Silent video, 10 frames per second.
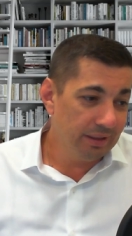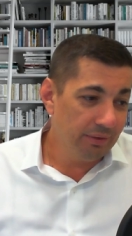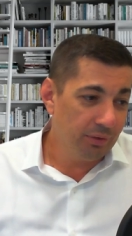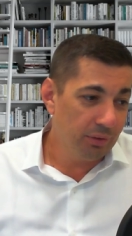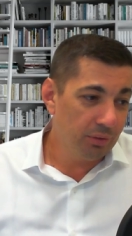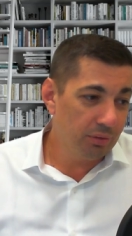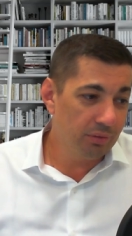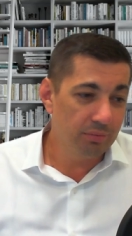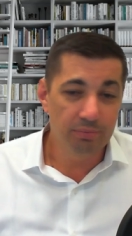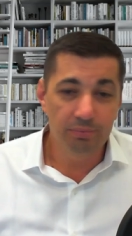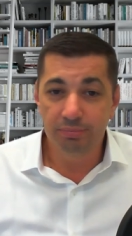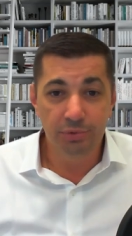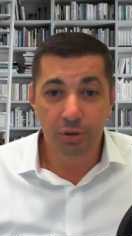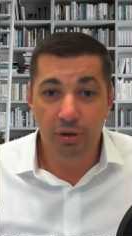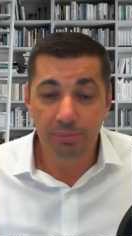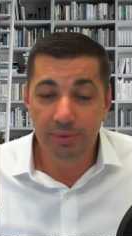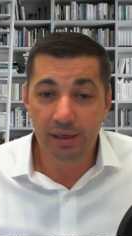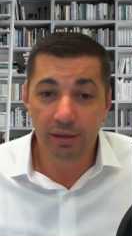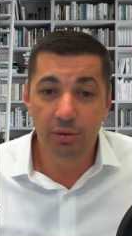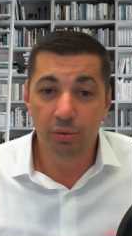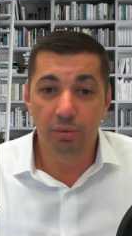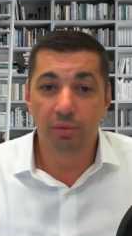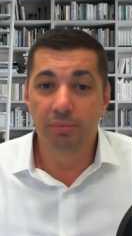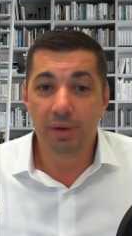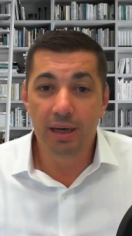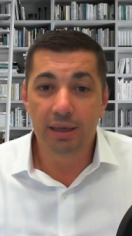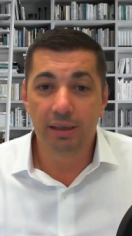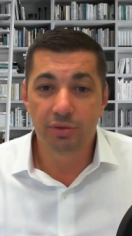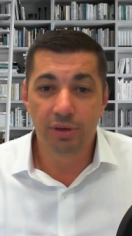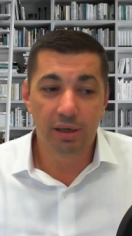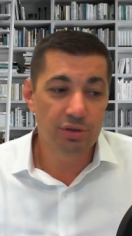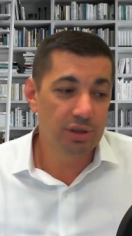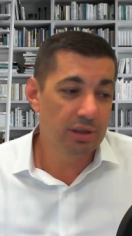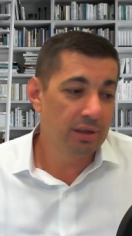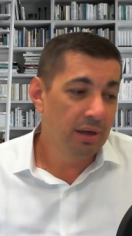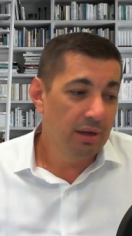If you're not updated your marketing strategy,